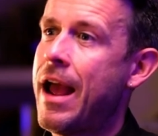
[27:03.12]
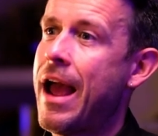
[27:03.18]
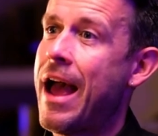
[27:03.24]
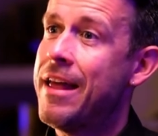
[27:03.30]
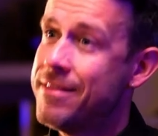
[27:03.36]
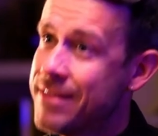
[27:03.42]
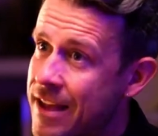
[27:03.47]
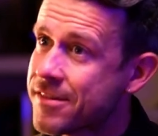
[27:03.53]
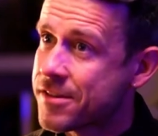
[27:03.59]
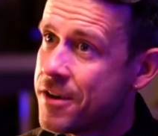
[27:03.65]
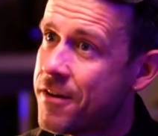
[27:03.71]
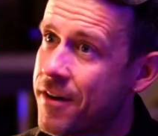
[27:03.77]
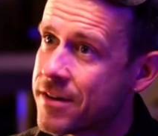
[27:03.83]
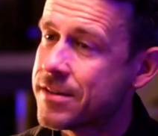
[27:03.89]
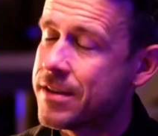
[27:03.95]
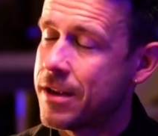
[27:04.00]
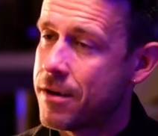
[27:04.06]
And that's
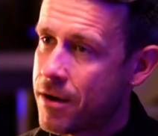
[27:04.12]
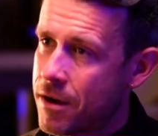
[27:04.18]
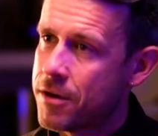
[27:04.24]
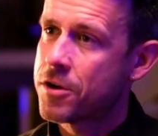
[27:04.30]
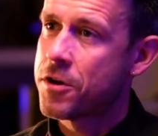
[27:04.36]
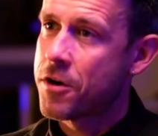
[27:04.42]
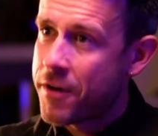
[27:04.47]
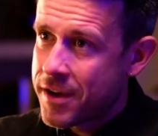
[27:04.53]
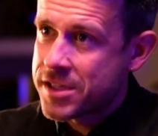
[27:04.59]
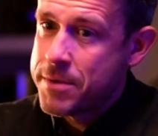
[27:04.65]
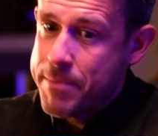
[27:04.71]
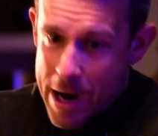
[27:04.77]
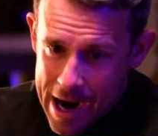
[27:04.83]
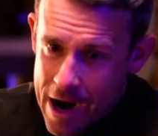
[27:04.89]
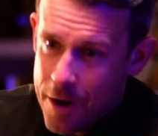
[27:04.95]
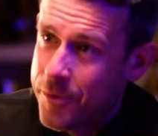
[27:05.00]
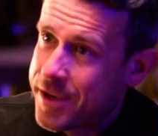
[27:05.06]
curiosity
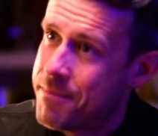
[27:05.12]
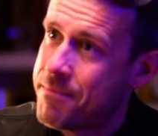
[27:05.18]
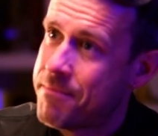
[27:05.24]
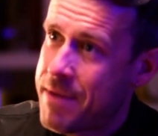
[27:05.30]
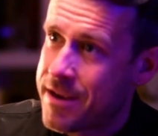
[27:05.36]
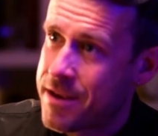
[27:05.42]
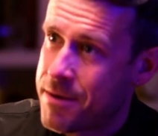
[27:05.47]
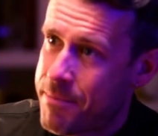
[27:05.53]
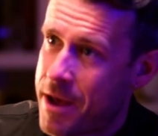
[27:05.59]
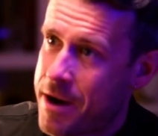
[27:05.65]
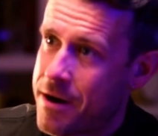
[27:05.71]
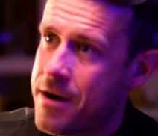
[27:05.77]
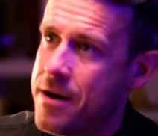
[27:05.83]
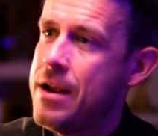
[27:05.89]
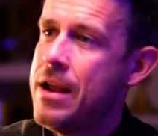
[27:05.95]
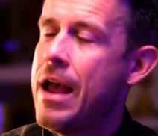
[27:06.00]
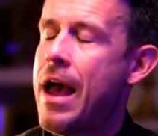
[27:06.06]
about how we can make it
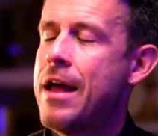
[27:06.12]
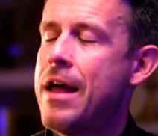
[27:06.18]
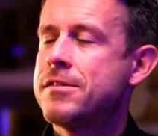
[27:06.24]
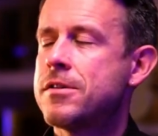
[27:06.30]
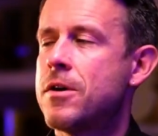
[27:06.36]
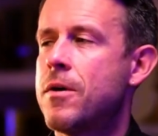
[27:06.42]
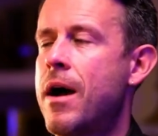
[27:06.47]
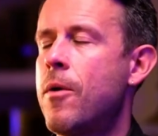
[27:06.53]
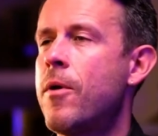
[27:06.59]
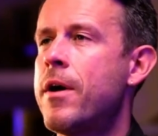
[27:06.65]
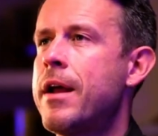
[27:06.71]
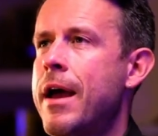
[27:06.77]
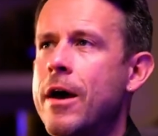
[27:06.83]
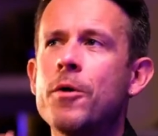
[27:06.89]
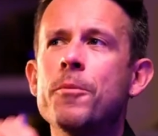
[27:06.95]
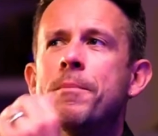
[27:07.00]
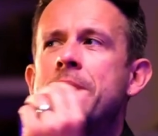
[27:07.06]
better. And so I want
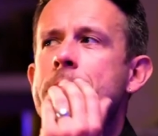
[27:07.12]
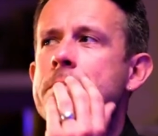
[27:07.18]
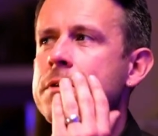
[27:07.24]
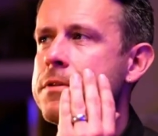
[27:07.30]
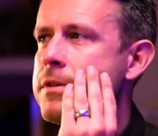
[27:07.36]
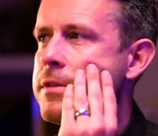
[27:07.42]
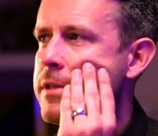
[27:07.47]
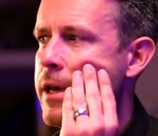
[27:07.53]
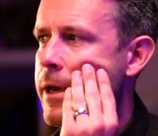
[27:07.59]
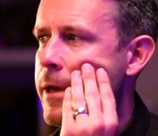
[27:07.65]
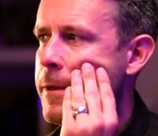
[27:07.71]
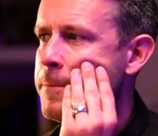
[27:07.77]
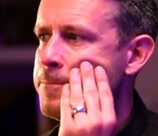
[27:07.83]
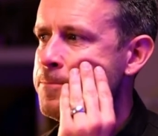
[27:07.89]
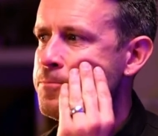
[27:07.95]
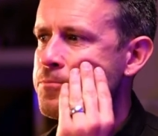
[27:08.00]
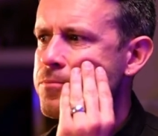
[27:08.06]
to help people to
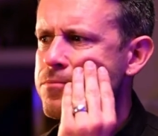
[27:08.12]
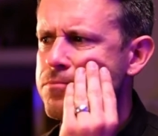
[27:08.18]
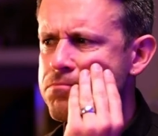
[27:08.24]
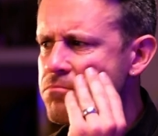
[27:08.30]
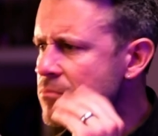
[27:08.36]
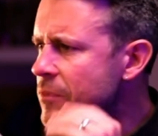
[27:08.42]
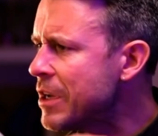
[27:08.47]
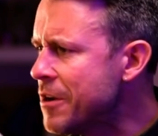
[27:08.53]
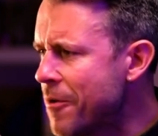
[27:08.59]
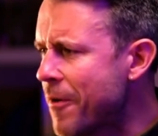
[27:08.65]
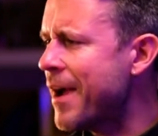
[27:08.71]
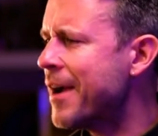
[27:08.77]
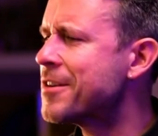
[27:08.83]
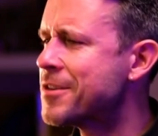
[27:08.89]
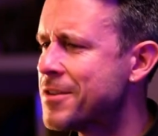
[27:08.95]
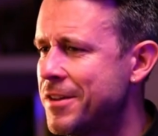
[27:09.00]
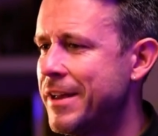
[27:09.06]
say, no,
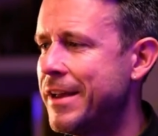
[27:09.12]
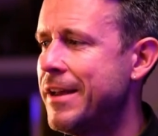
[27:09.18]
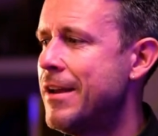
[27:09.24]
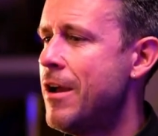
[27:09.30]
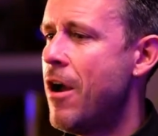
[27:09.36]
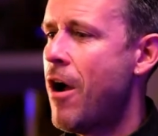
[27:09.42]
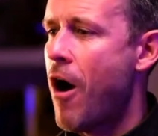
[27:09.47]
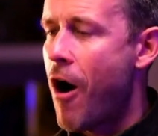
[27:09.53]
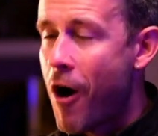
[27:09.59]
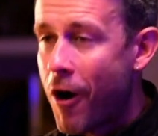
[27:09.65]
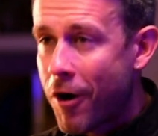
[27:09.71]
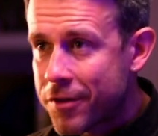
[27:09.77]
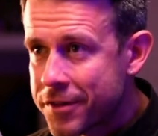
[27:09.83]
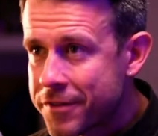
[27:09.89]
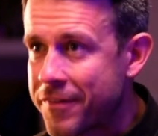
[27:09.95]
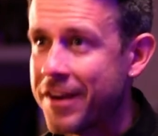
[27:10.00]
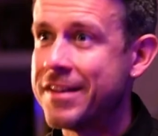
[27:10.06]
actually,
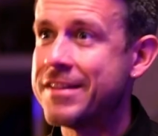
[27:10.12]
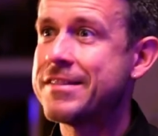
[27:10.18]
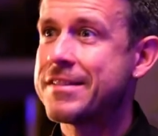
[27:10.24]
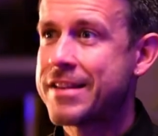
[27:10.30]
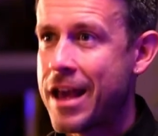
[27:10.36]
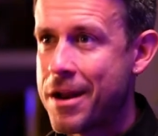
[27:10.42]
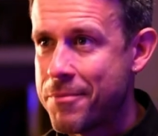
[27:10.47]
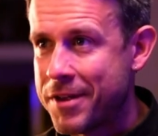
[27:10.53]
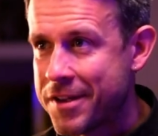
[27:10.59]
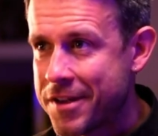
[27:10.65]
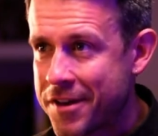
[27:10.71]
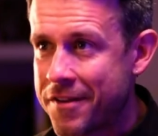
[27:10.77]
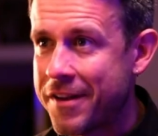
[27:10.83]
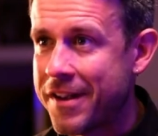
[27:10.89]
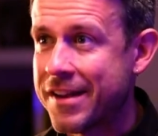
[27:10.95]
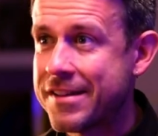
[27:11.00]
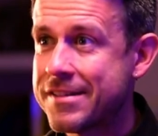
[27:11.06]
all of us can be
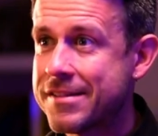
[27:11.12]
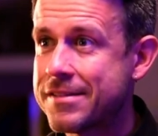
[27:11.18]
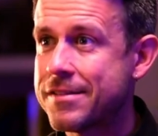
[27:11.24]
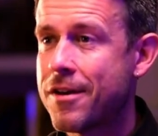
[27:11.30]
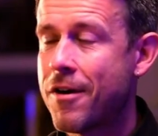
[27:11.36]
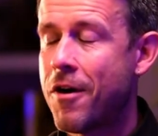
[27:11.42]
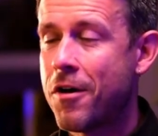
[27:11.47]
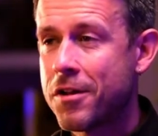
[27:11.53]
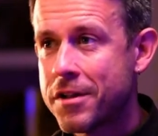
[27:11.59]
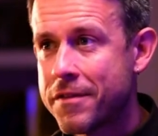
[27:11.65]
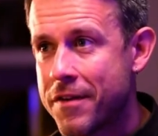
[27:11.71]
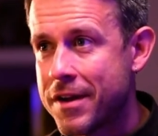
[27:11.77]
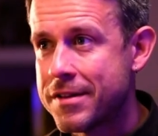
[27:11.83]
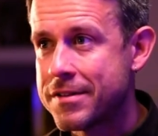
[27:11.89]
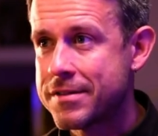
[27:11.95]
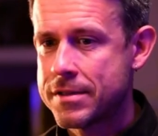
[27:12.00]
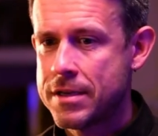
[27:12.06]
curious. All of
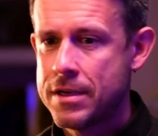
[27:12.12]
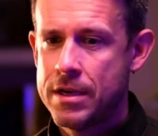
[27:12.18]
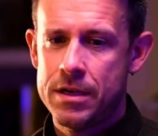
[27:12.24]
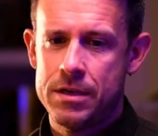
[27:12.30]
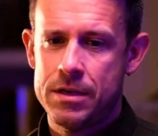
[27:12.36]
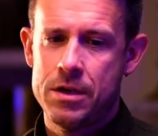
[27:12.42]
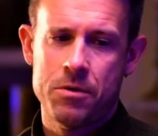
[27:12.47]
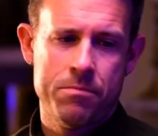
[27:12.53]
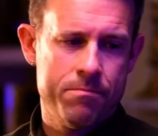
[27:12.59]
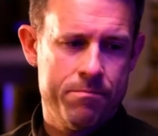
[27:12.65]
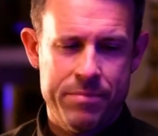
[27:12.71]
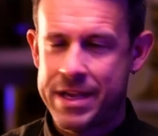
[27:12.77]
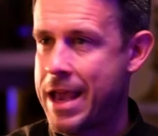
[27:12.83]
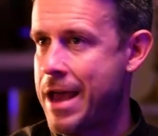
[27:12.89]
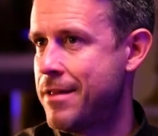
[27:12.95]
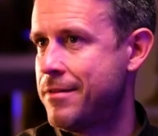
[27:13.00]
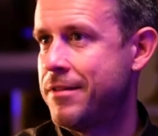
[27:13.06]
us, you know,
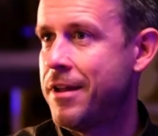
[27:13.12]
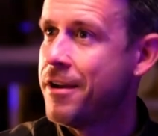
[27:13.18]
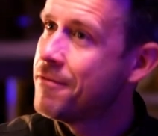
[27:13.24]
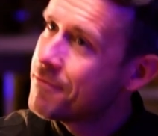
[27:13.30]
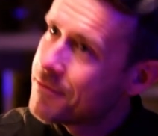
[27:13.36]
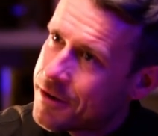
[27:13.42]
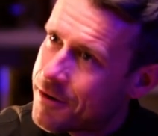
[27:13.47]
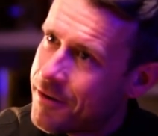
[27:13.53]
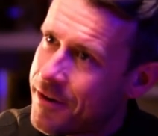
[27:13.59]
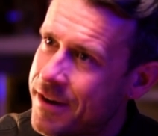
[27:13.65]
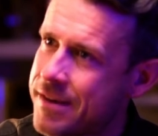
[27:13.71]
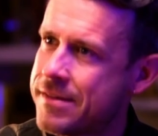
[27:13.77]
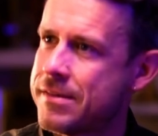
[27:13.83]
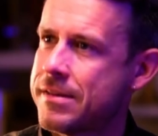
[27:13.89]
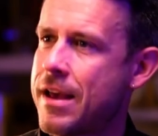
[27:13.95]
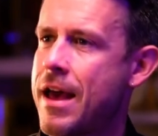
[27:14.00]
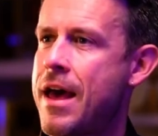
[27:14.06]
began life
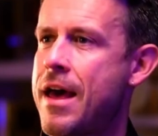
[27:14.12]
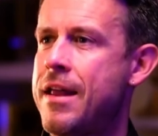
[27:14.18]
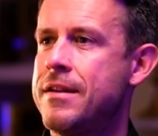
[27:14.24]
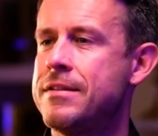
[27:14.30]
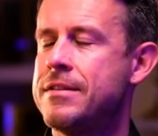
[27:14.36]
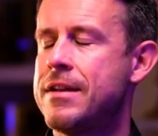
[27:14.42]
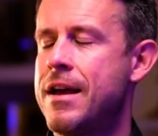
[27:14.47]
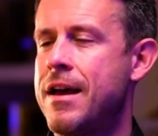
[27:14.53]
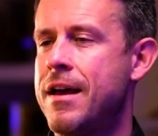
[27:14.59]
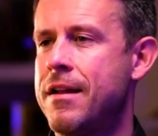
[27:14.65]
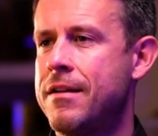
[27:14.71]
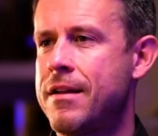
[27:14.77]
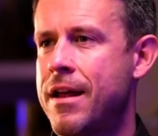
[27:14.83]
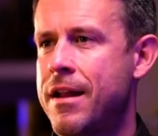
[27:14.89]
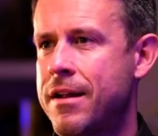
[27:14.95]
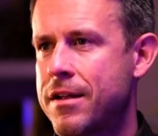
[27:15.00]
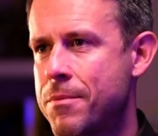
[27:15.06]
curious and
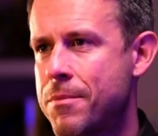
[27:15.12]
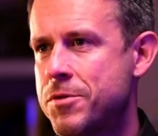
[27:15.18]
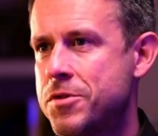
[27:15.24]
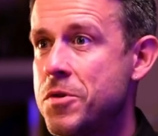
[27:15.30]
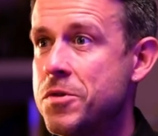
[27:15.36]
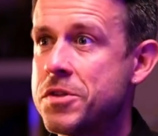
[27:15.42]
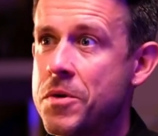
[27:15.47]
it comes through.